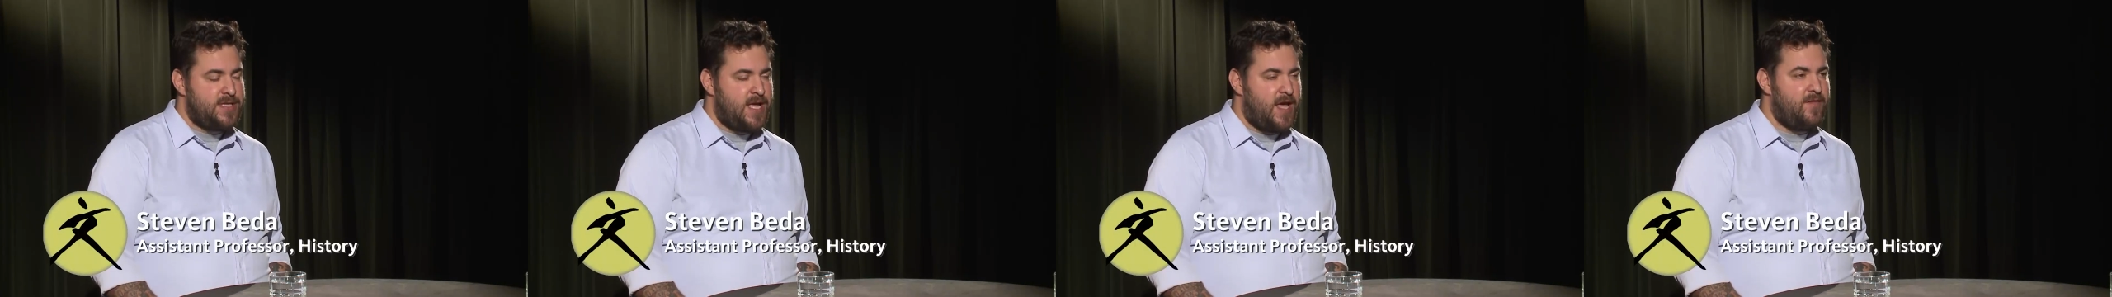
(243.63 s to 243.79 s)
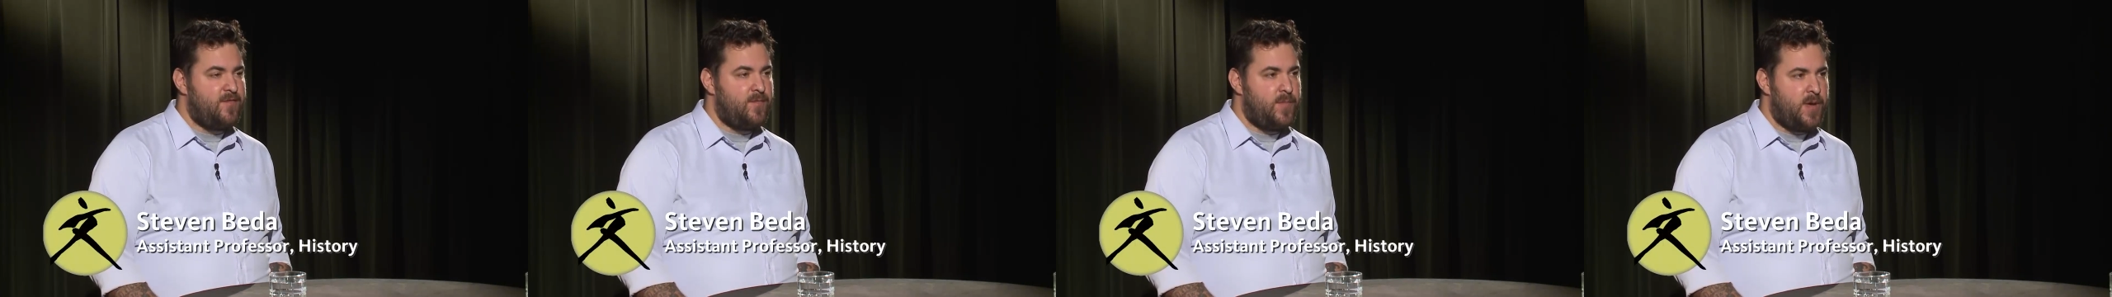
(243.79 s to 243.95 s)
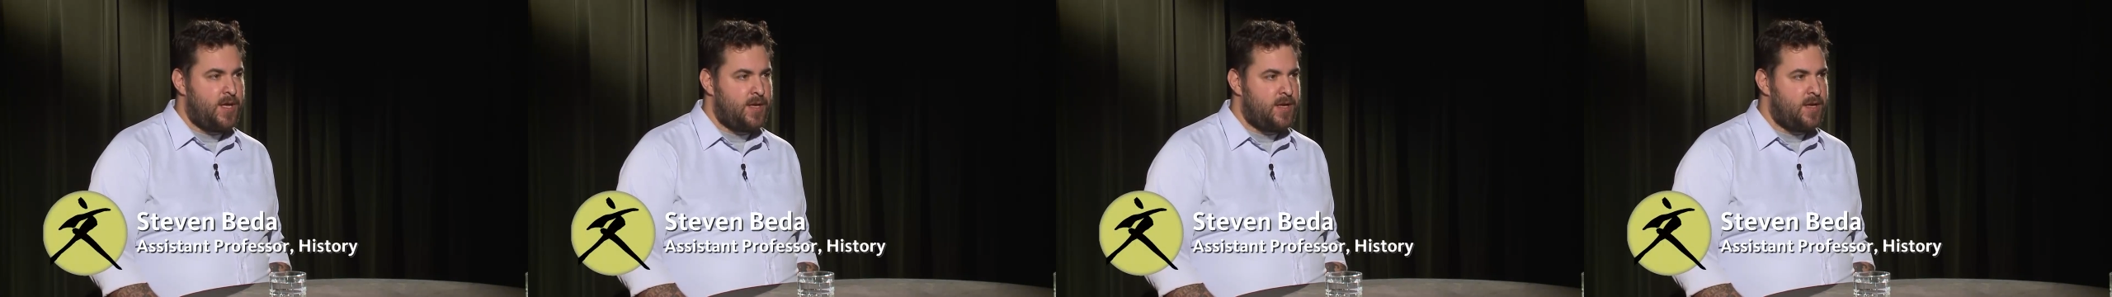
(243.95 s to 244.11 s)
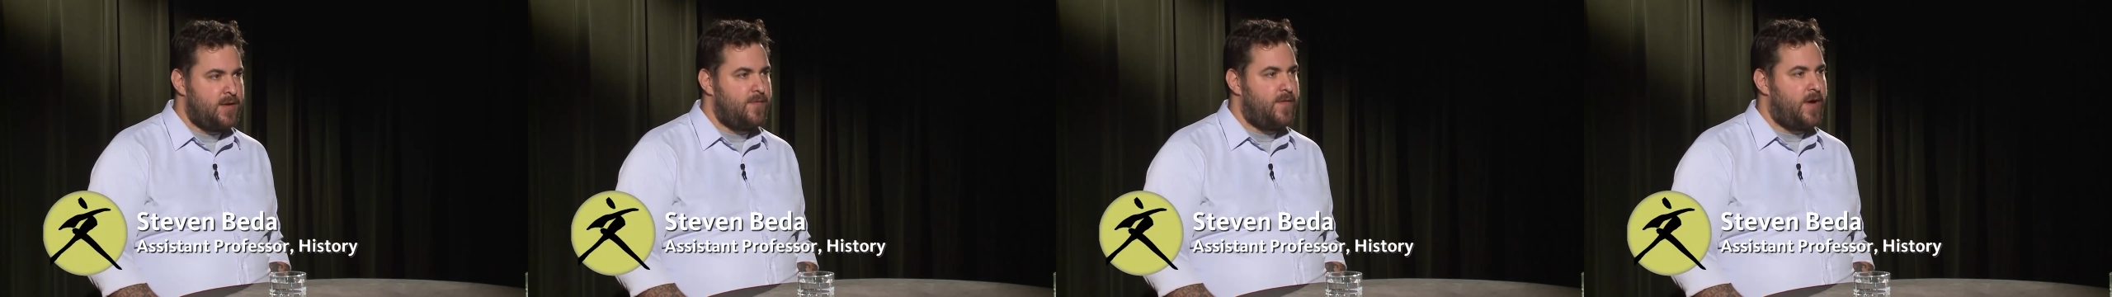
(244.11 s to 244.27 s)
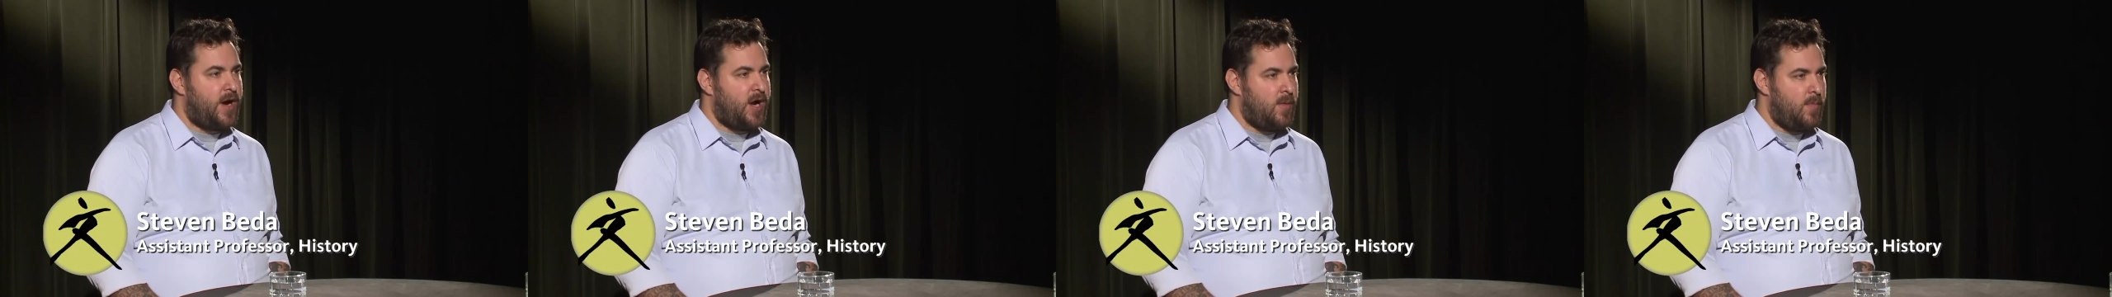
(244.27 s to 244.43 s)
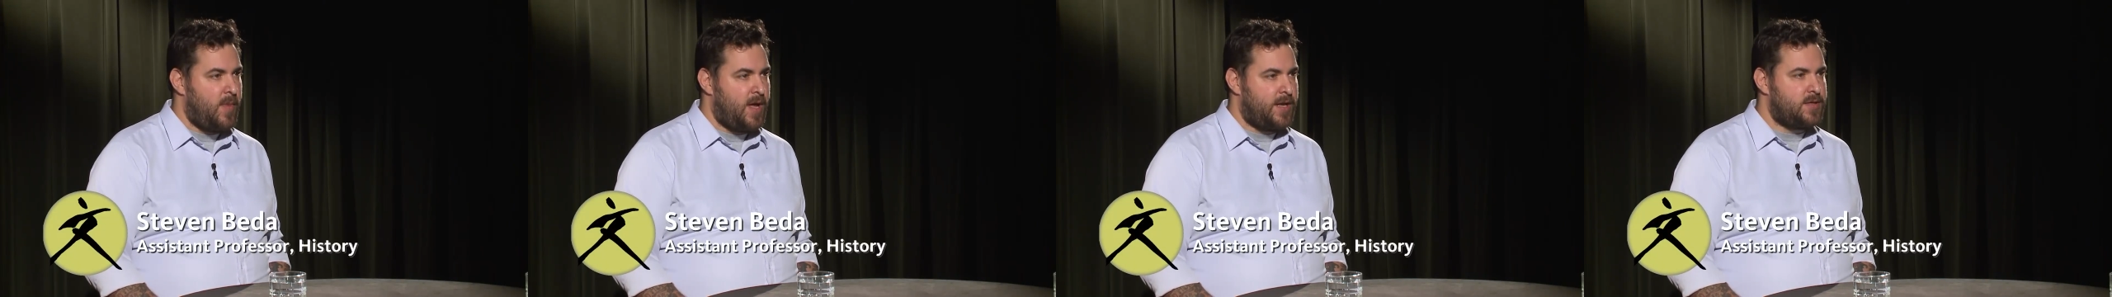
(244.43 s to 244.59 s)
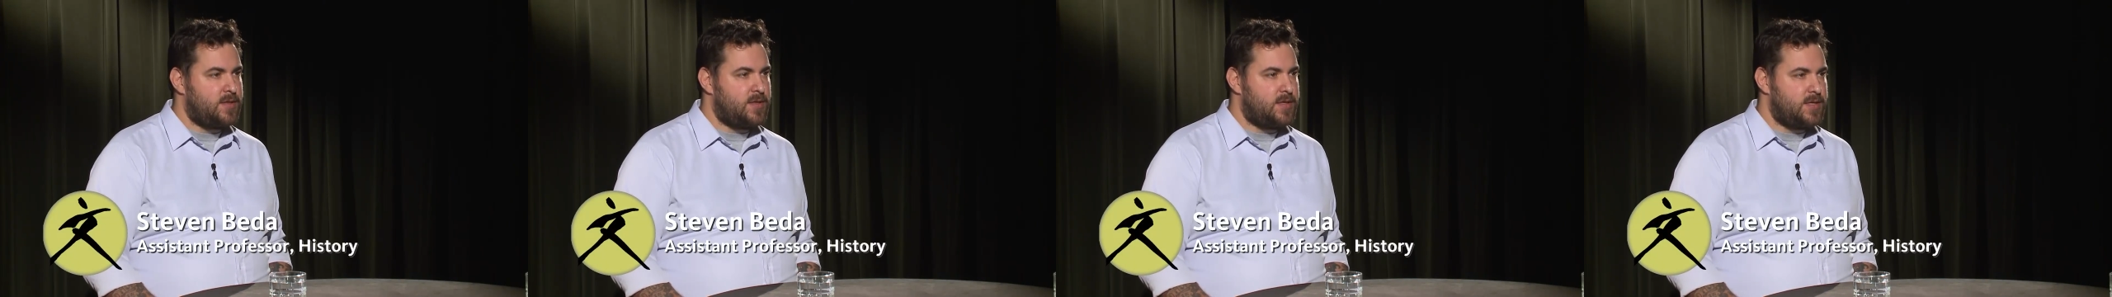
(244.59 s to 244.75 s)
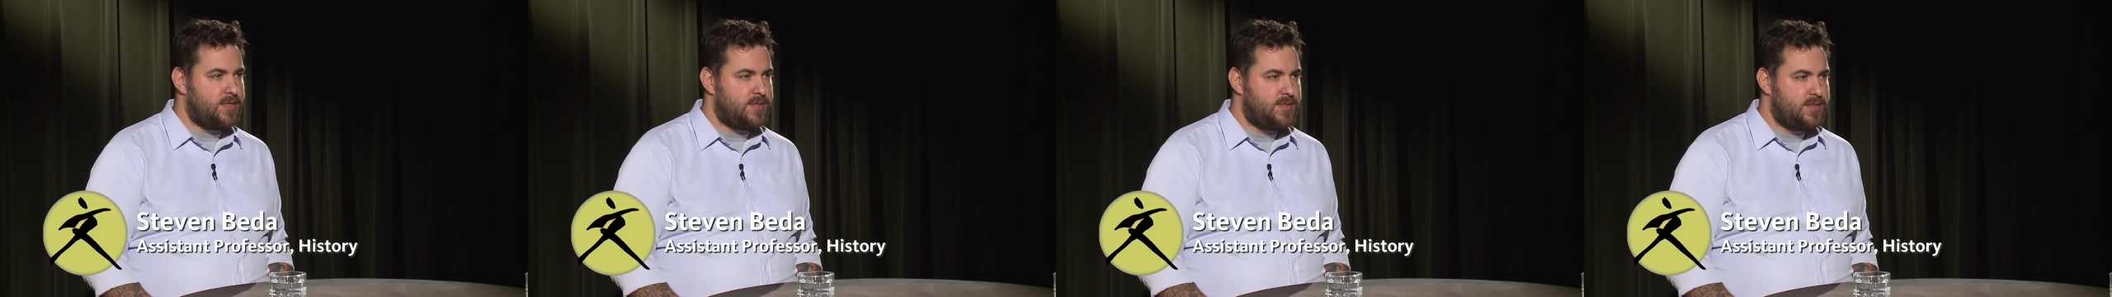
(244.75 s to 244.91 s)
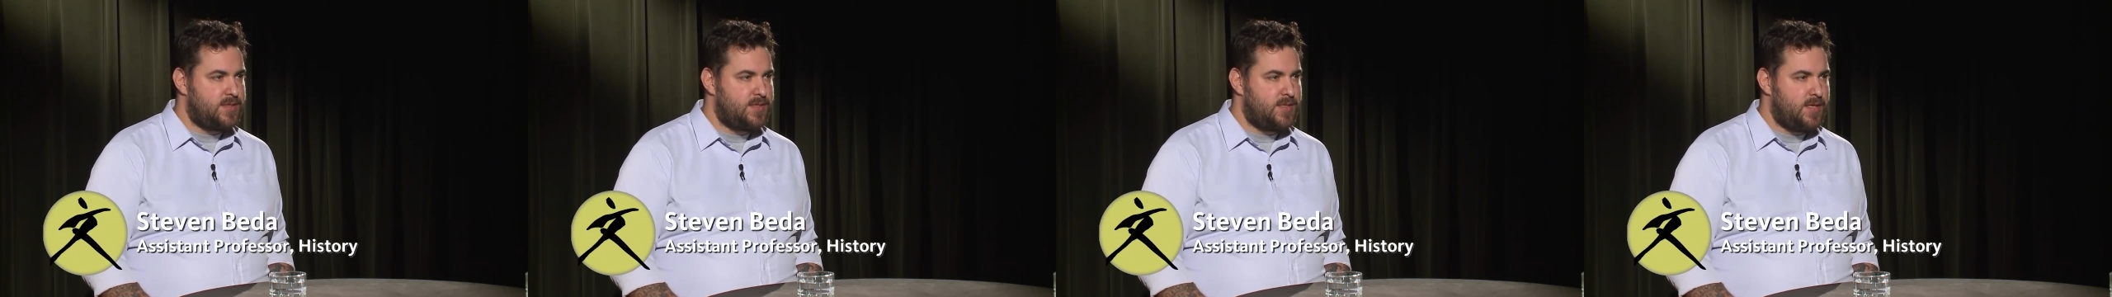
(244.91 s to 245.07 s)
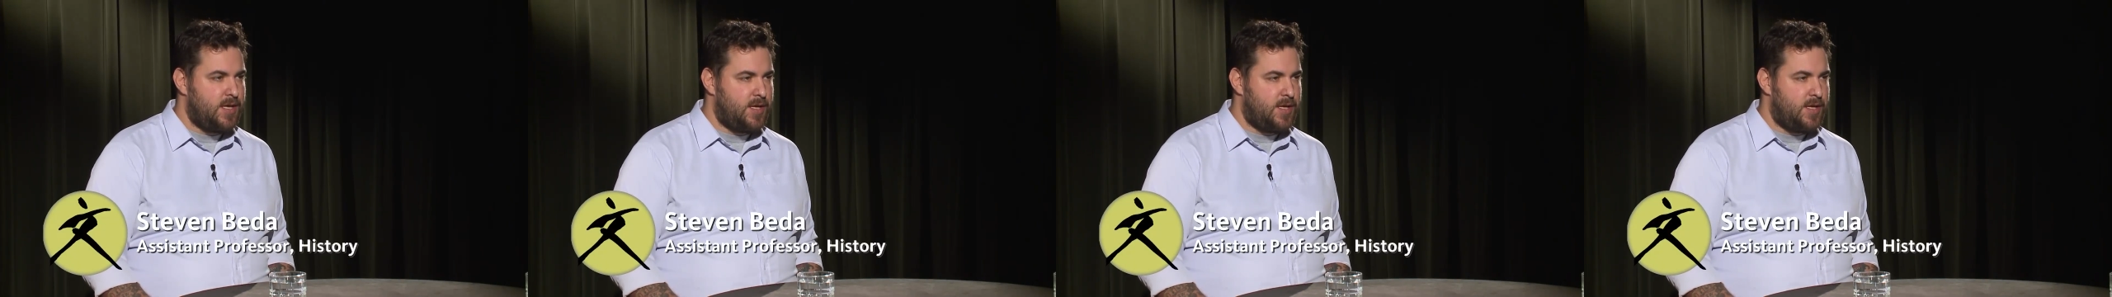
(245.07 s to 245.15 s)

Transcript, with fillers: have been environmentalists.